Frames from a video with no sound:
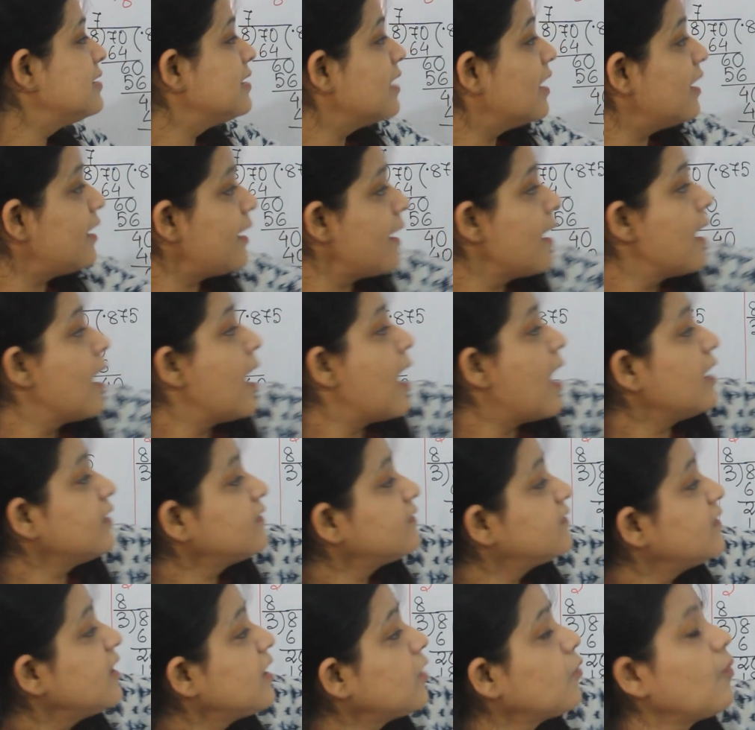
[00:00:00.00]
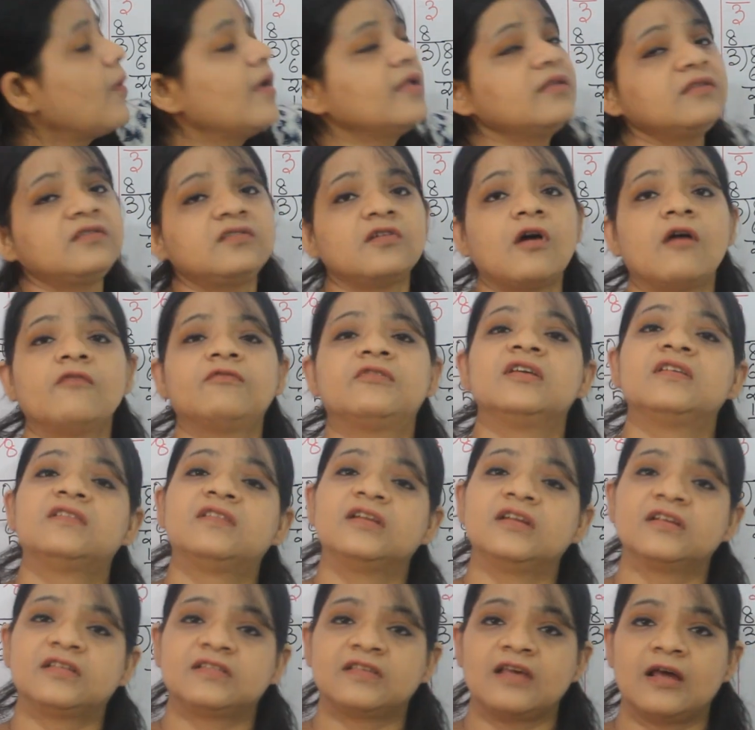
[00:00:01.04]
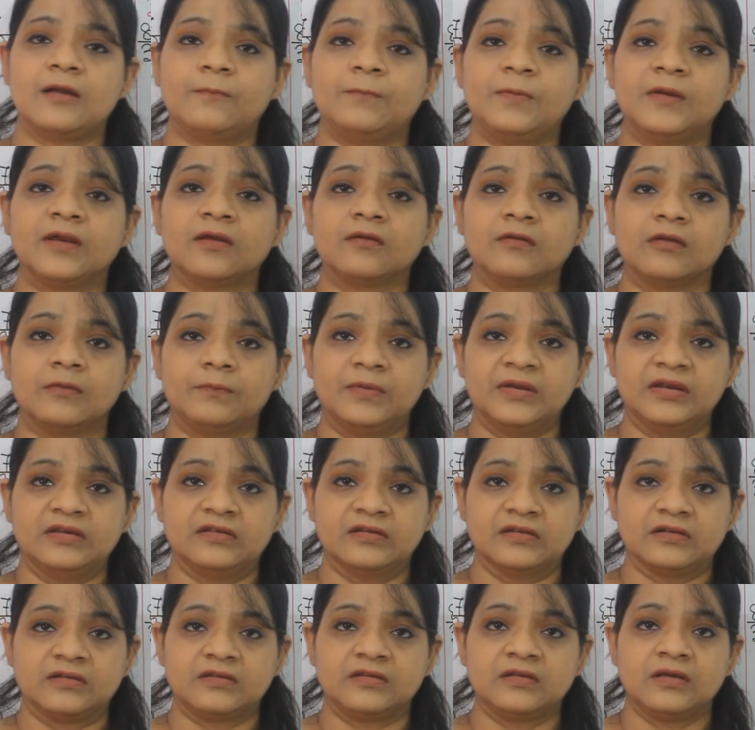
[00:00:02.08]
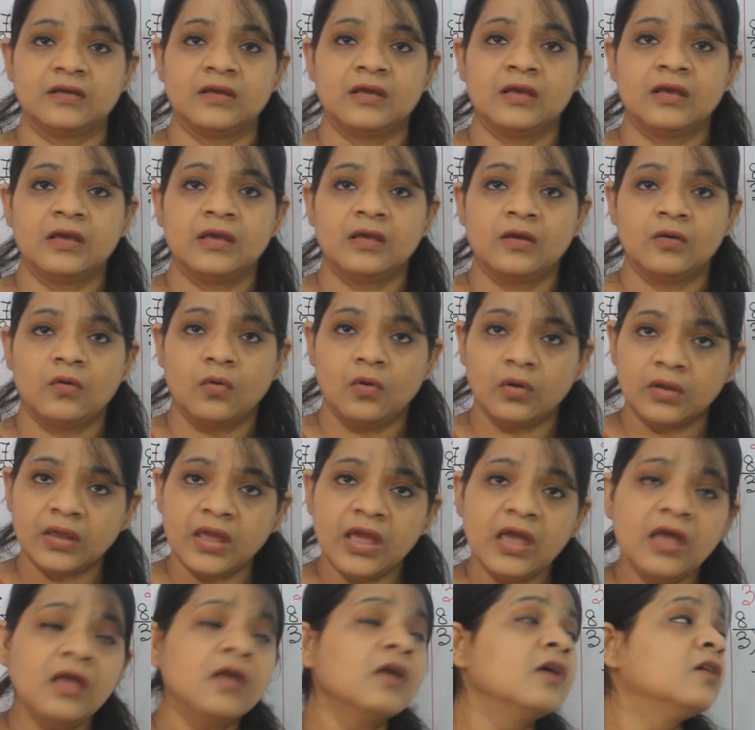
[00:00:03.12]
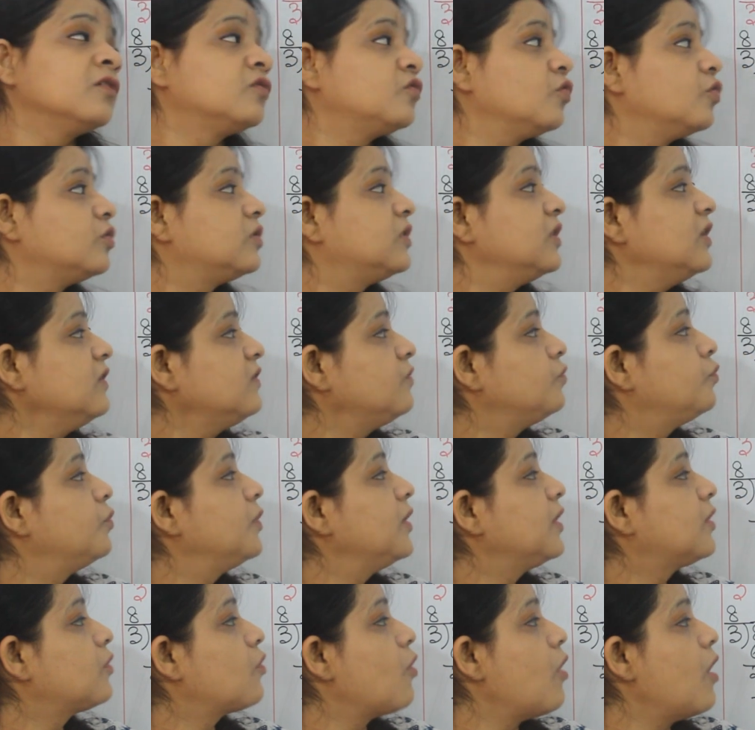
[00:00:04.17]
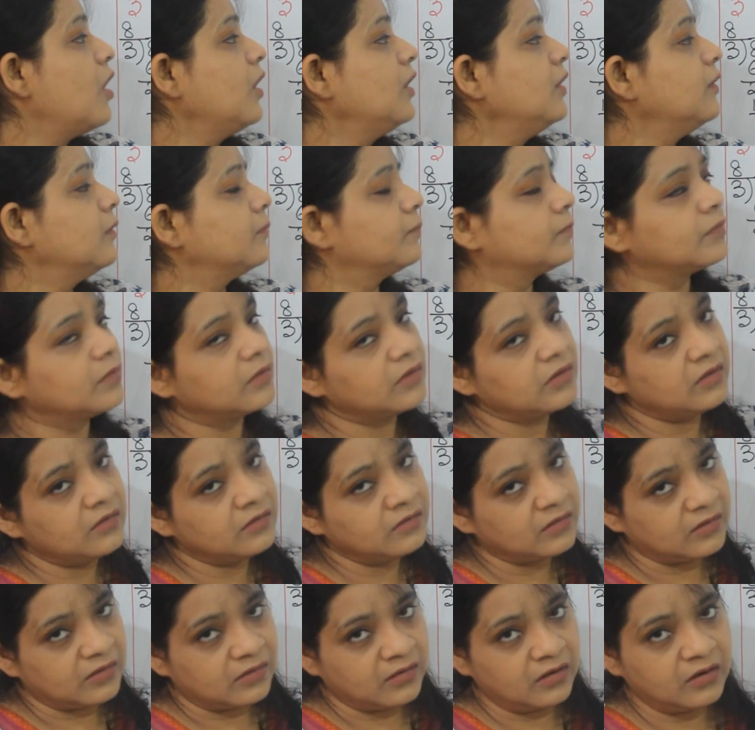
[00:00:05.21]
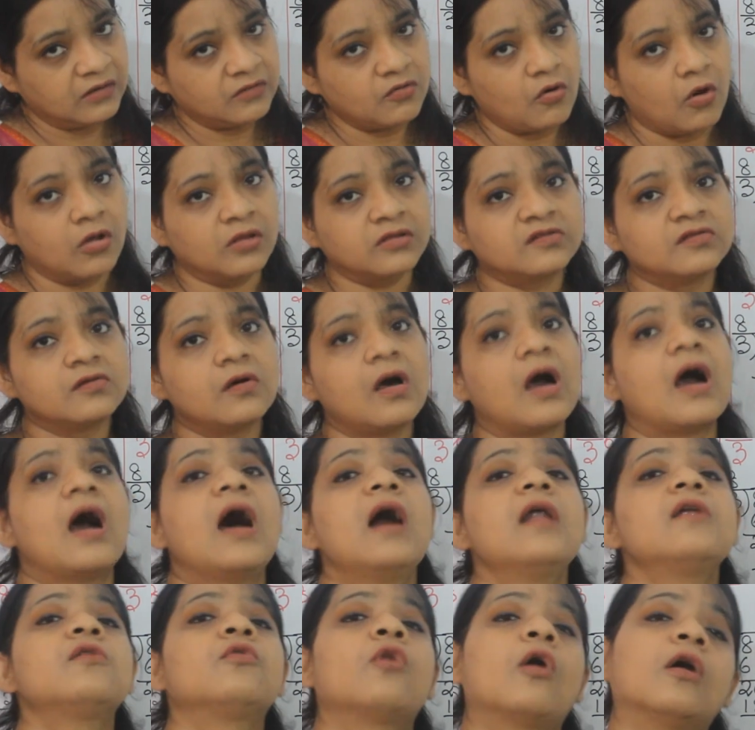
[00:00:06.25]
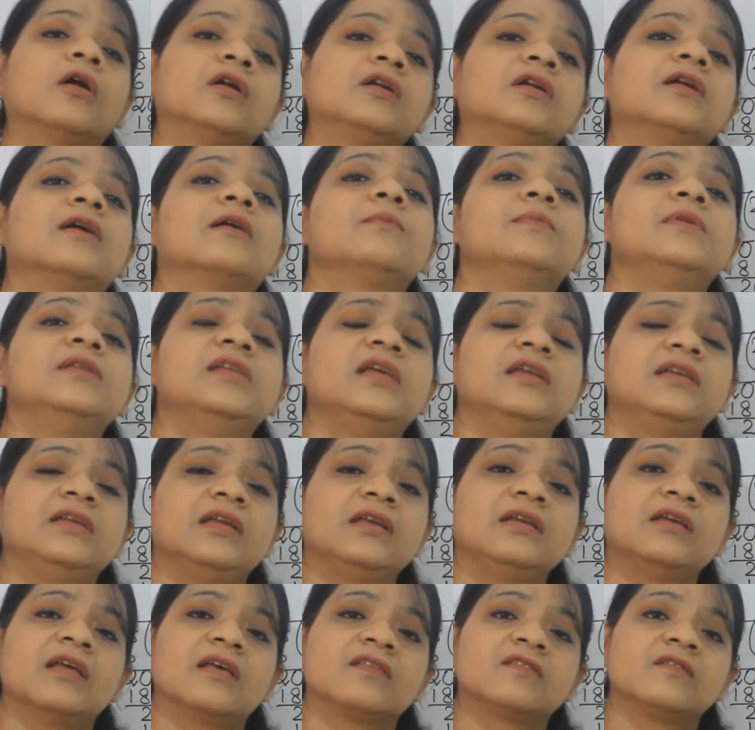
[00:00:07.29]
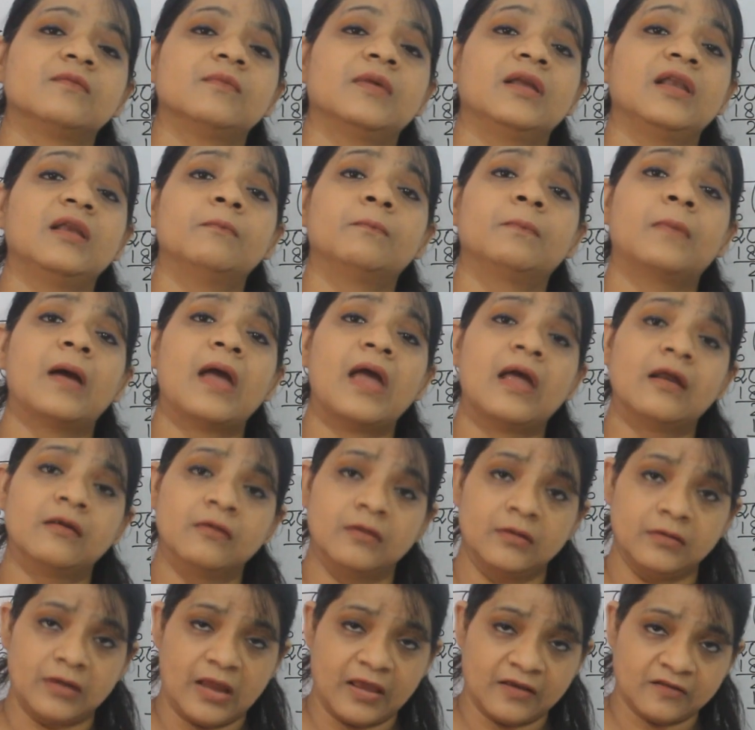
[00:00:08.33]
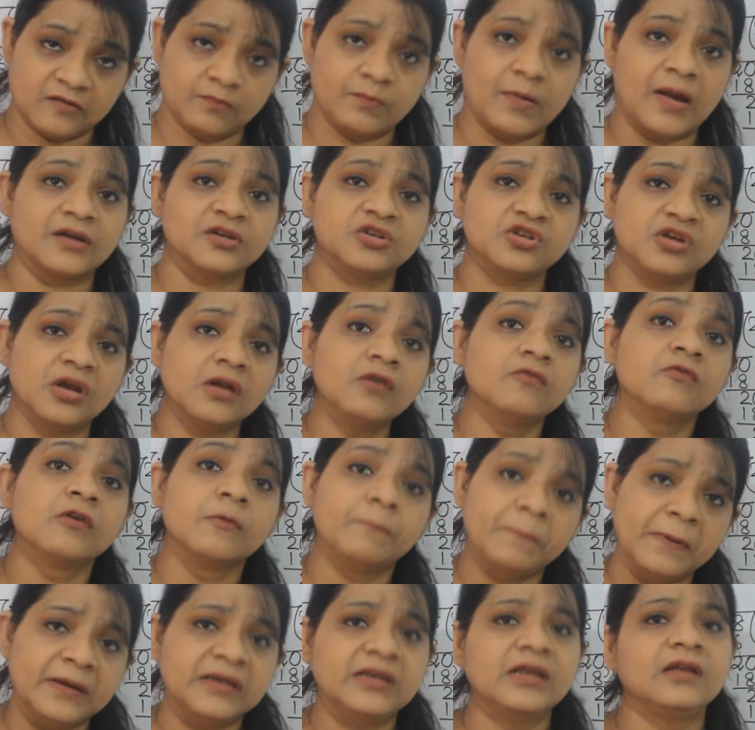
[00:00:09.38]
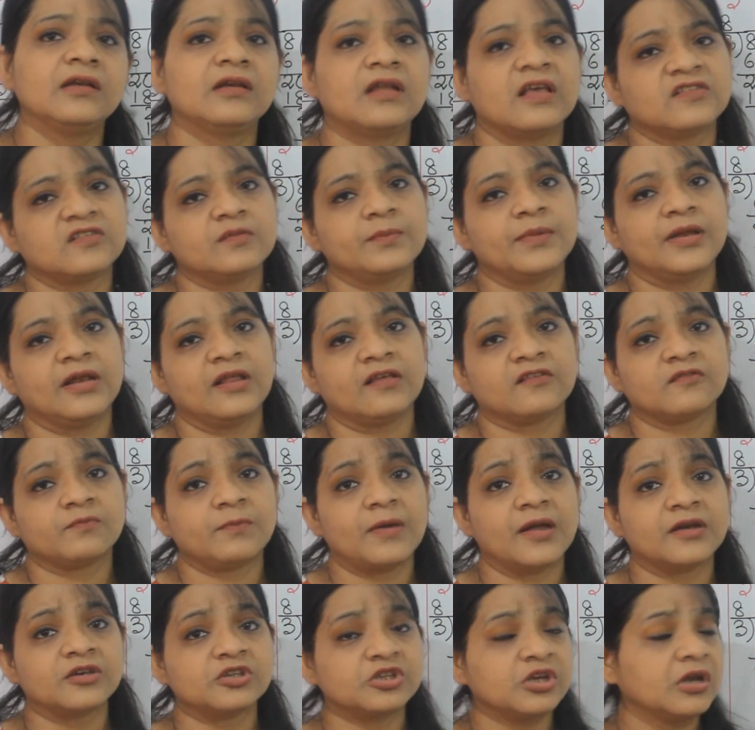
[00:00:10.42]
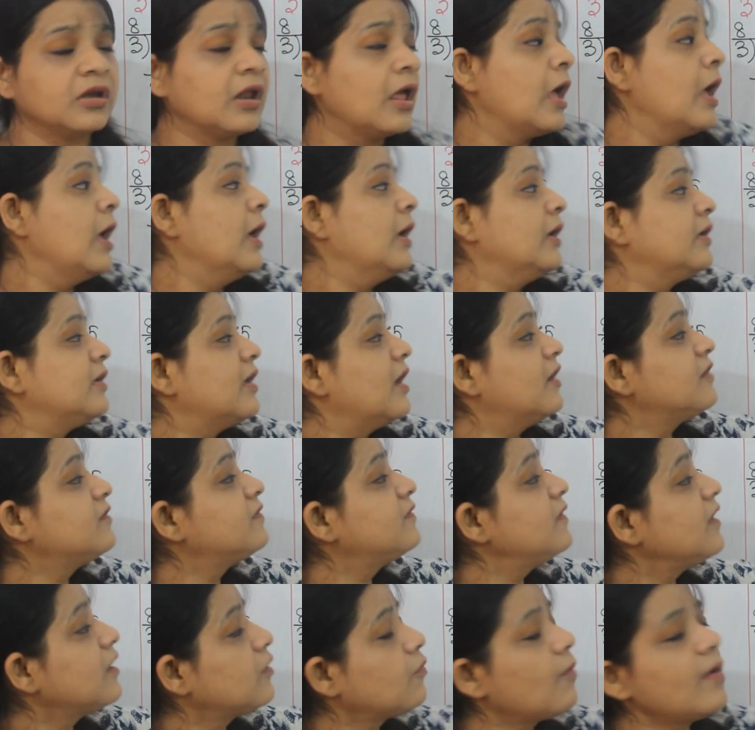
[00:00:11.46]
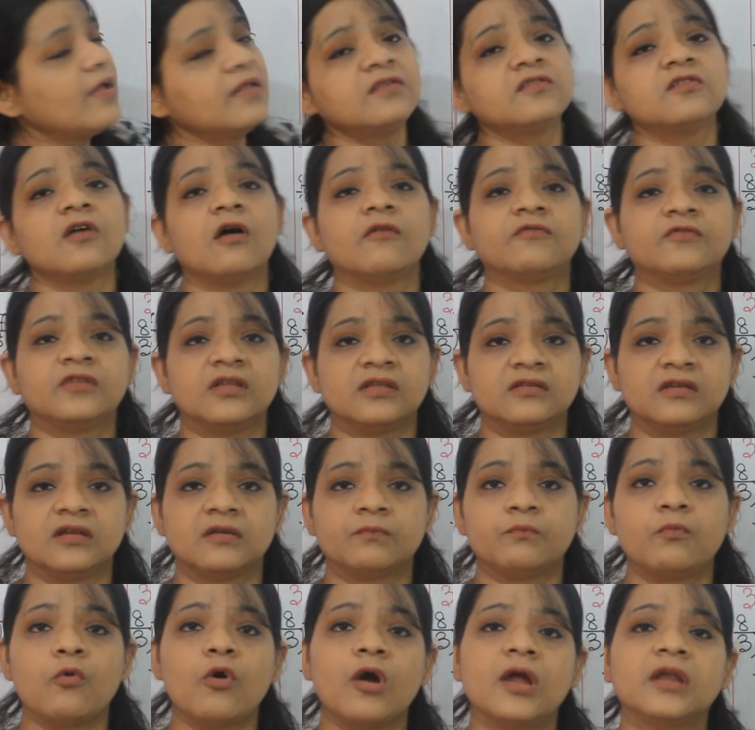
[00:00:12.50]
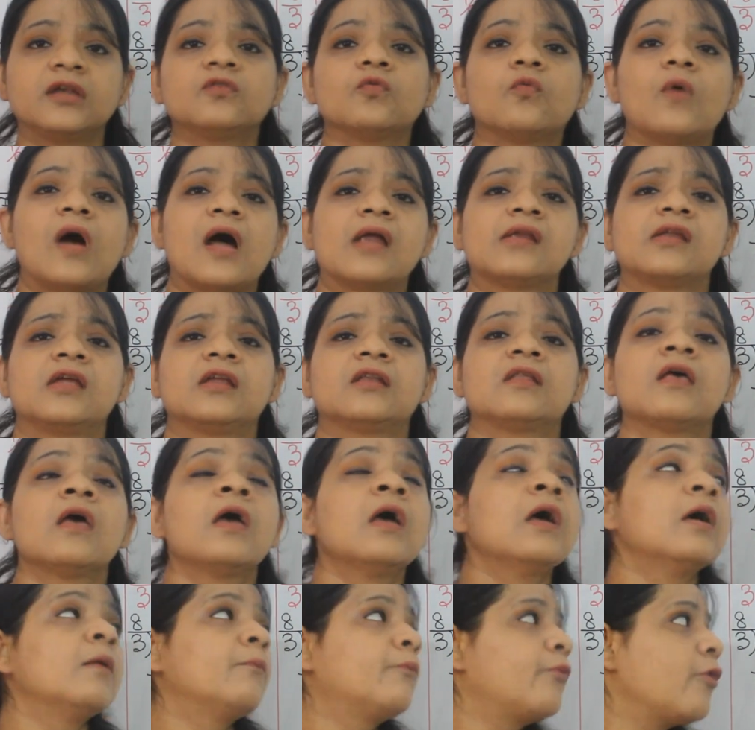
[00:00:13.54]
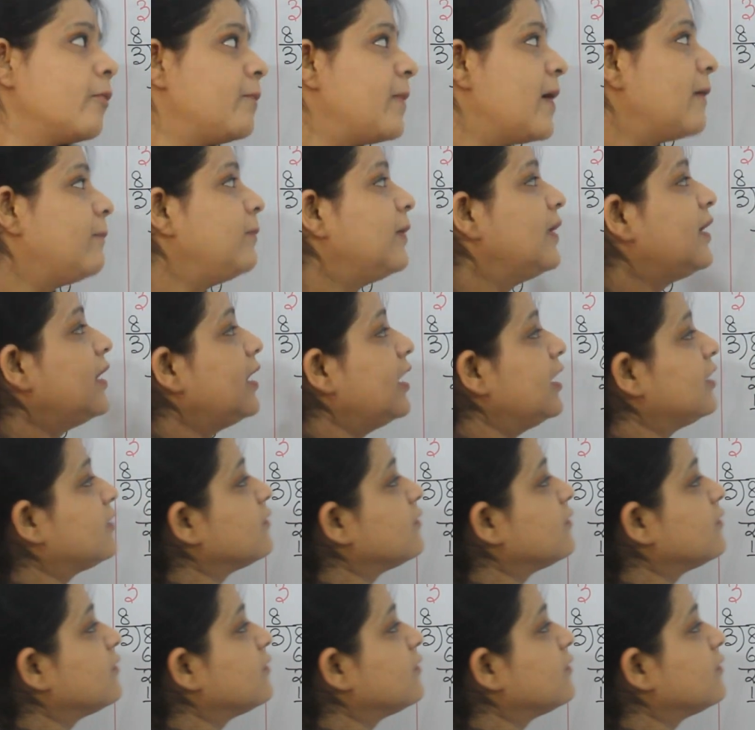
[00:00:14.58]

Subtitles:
here a sequence of digits are being repeated. Okay, so this we call it also a non-terminating decimal expansion, repeating decimal expansion. Here sequence of digit 0.18, probably